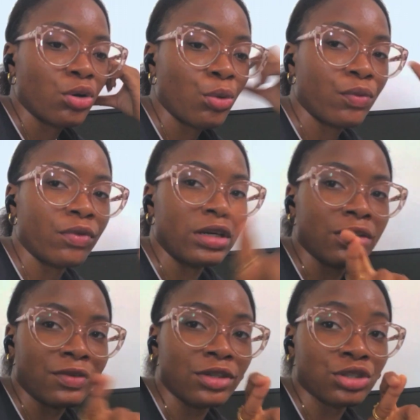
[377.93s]
hopefully
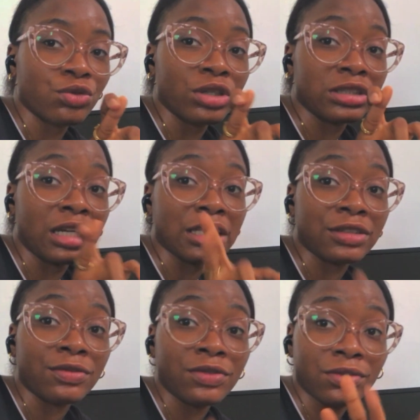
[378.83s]
fingers crossed he
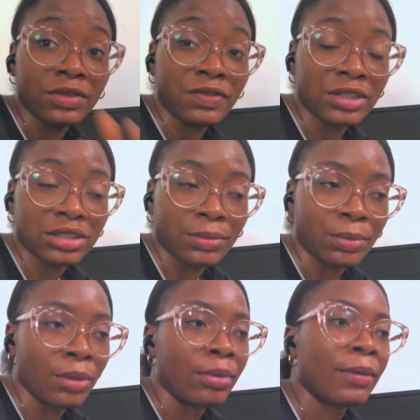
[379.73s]
has he fixed the
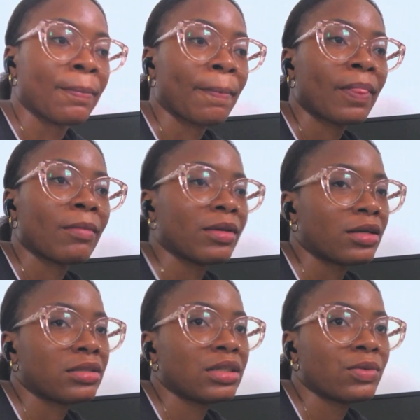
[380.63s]
problem
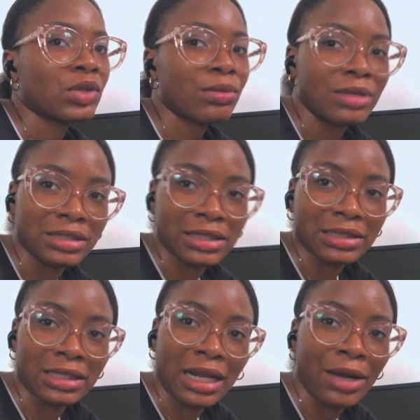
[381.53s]
because it will not make
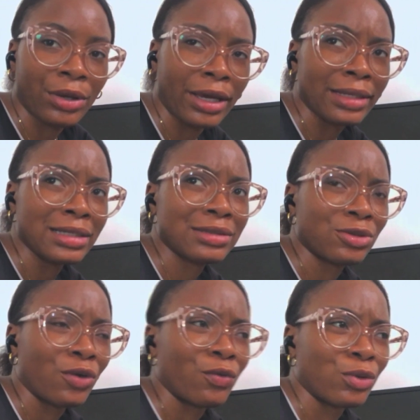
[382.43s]
sense that okay this
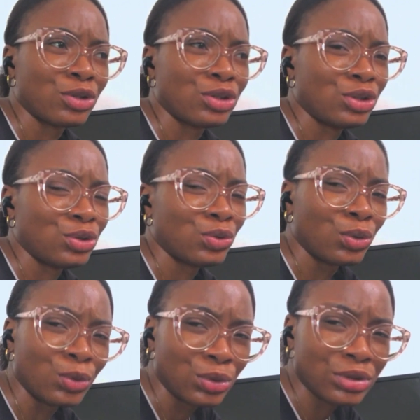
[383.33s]
stuff was
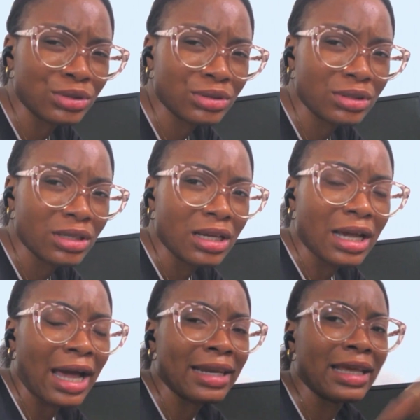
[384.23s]
good
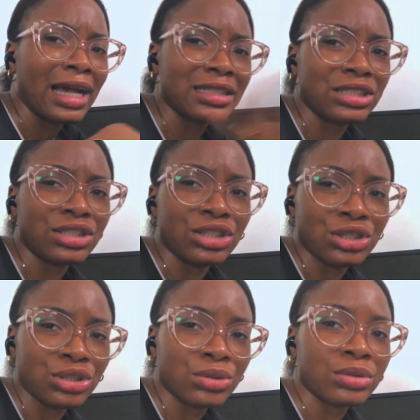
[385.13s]
and it has these
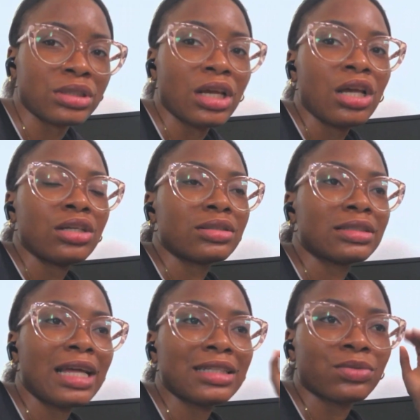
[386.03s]
issues so
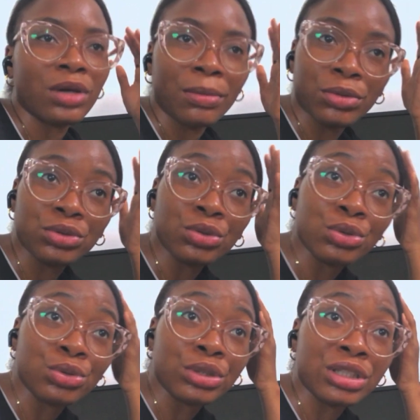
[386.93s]
that's what i'm going to
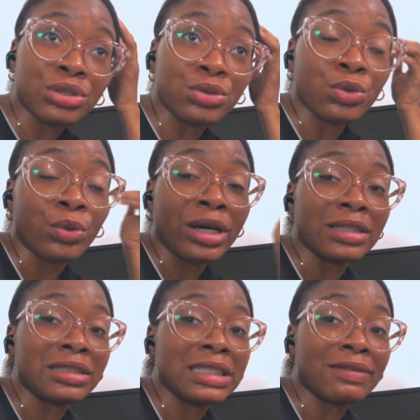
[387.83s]
go today to go
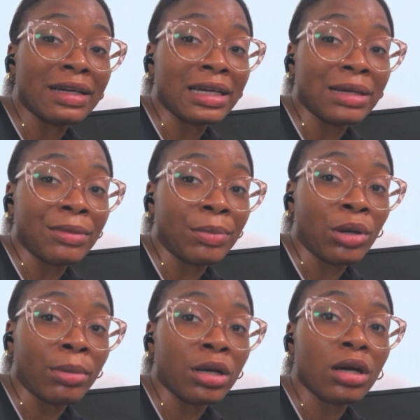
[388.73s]
and see if i can get my
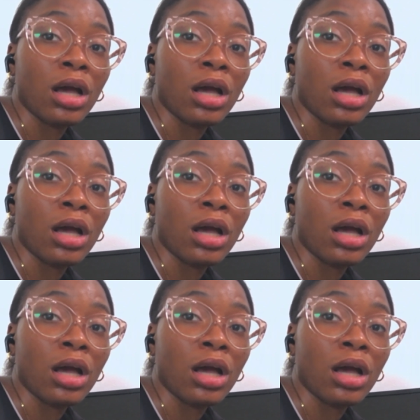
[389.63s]
power bank